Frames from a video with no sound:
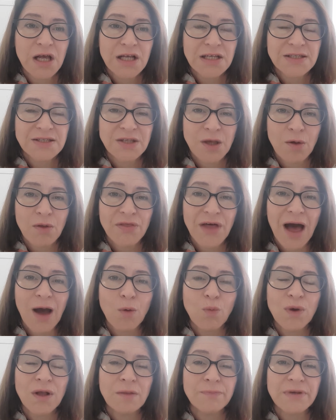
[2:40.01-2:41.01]
So
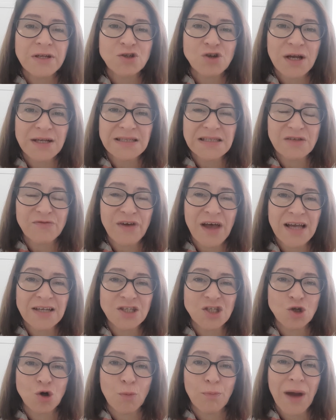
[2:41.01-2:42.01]
that will be transferred
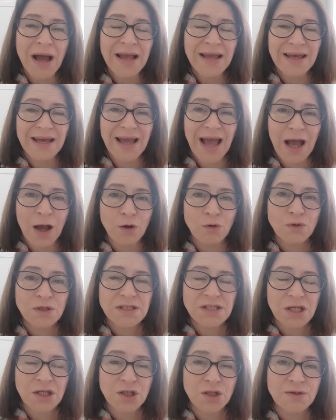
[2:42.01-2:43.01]
to your bank
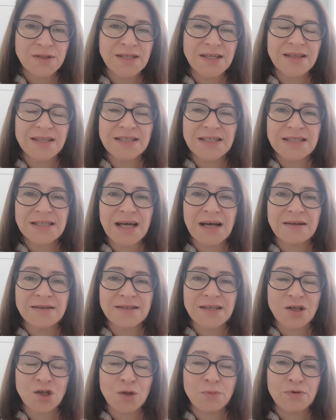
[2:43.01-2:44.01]
account using the details
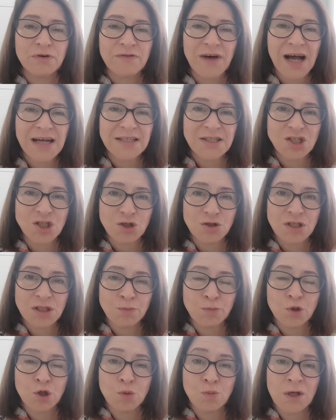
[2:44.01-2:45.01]
that you provided to
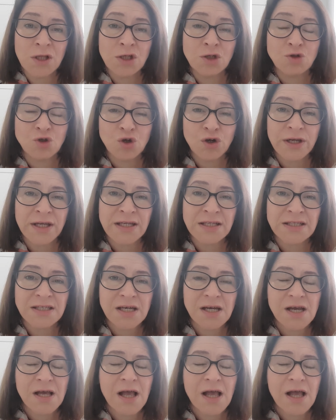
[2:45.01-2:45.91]
Usborne when you joined.